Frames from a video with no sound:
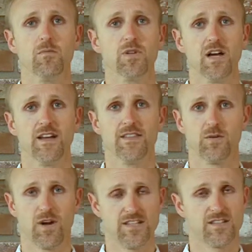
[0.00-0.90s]
blood
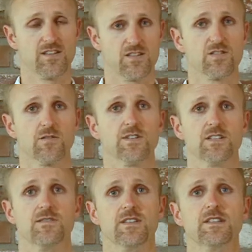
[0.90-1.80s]
that rise to the
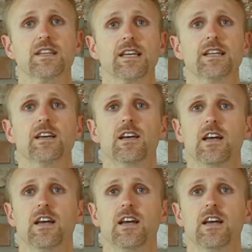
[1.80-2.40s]
surface of the skin.